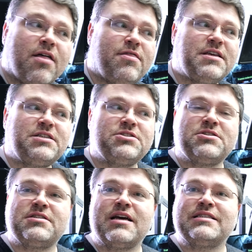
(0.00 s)
This is
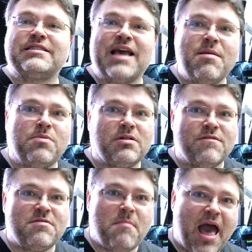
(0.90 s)
just a sample
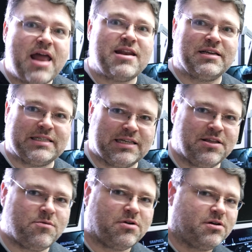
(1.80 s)
of the madness
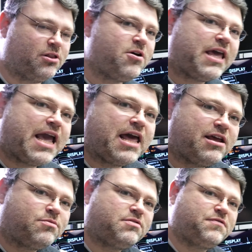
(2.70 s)
that we're looking at
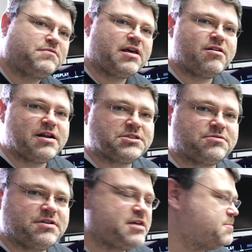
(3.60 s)
here with the
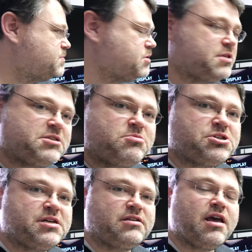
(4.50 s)
5800X3D. So this
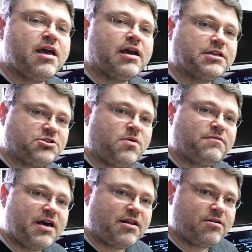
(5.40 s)
machine is a
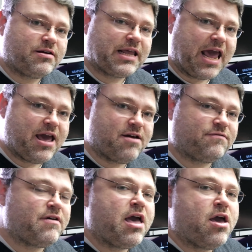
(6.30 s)
12900KF.
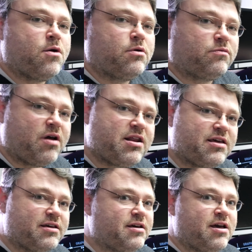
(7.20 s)
We're
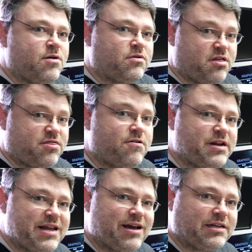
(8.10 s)
running with a
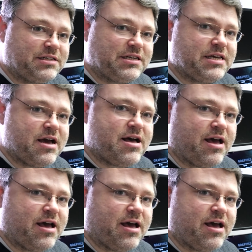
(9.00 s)
3090 Ti.